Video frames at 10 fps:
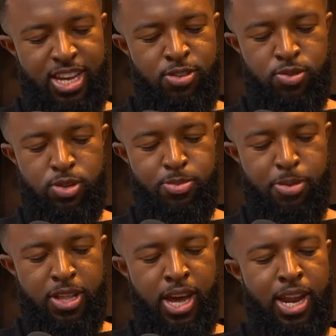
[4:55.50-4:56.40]
Can you talk to
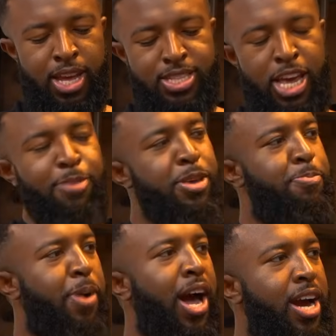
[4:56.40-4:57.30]
me about that? Like, take
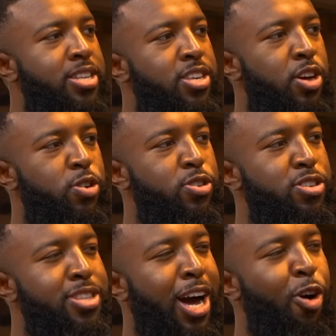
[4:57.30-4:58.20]
me back to
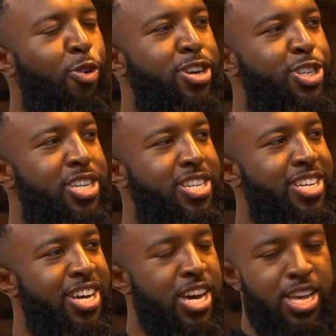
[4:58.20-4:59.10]
that
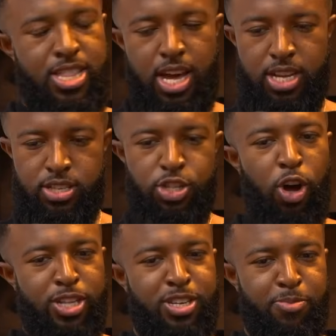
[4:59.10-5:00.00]
origin that
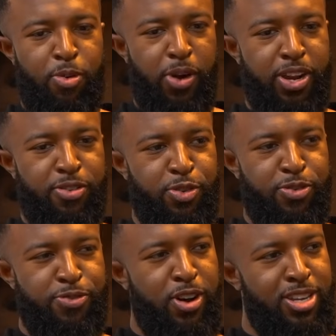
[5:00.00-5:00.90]
starting point of
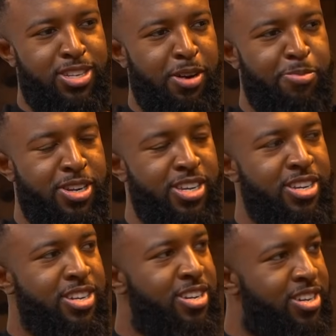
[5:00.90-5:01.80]
your first company?